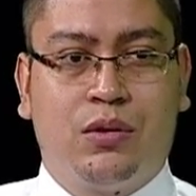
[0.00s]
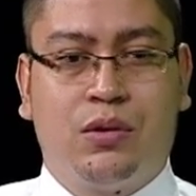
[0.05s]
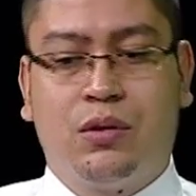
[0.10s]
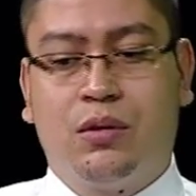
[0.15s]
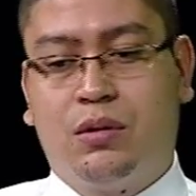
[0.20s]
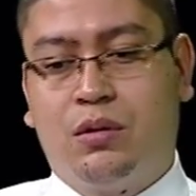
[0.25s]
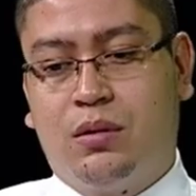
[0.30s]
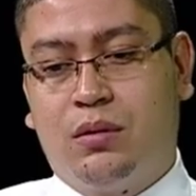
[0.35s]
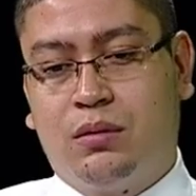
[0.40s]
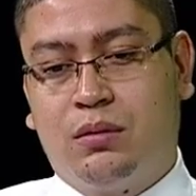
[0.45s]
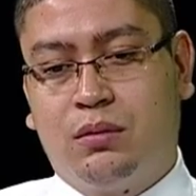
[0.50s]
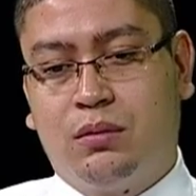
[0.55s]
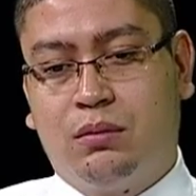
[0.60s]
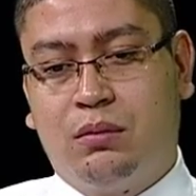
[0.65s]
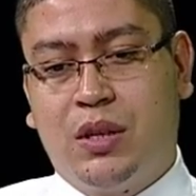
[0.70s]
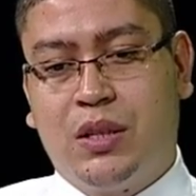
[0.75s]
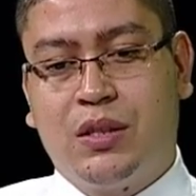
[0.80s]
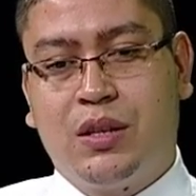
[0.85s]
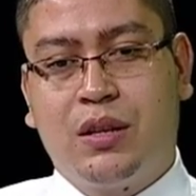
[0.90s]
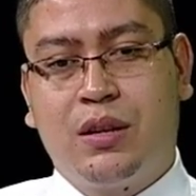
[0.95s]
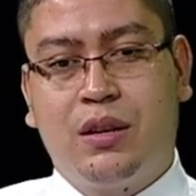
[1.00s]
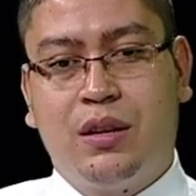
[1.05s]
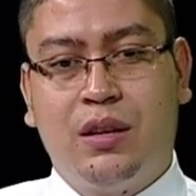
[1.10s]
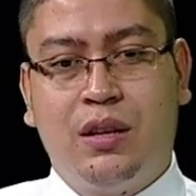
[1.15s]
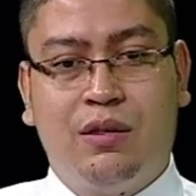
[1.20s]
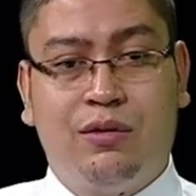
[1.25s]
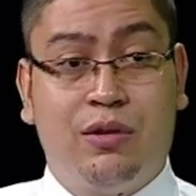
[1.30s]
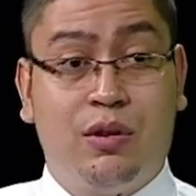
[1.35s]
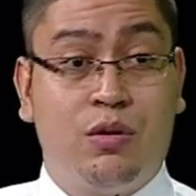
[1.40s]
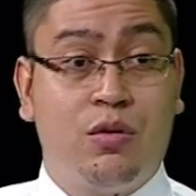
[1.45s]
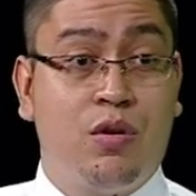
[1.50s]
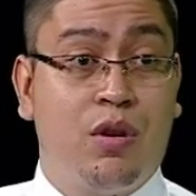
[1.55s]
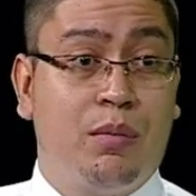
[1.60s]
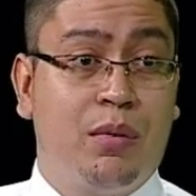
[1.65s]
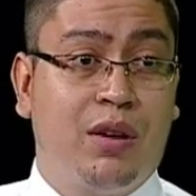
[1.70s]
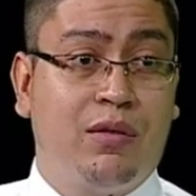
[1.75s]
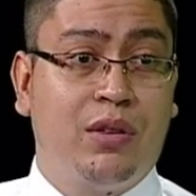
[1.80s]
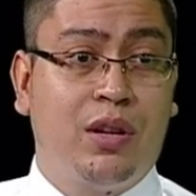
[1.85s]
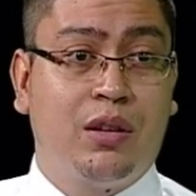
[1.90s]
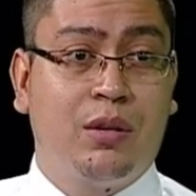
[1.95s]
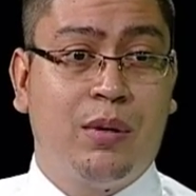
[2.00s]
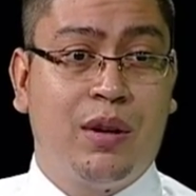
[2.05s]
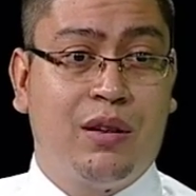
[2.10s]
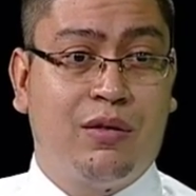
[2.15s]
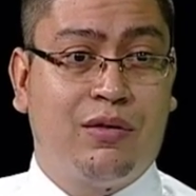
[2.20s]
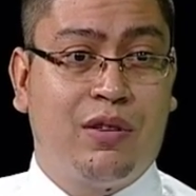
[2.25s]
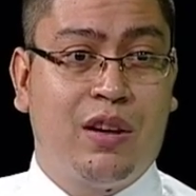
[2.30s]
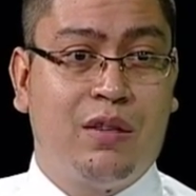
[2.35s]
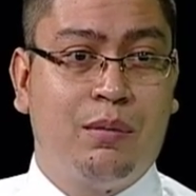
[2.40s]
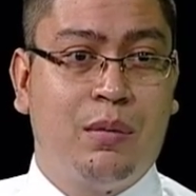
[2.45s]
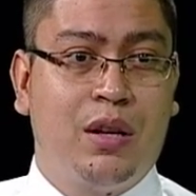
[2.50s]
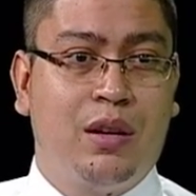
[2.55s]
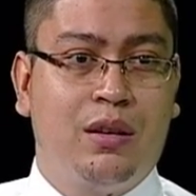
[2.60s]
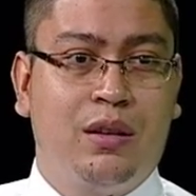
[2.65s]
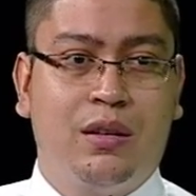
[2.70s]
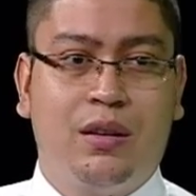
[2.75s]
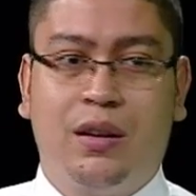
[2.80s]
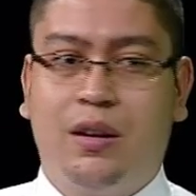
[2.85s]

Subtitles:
So basically, if you go above that 25 million,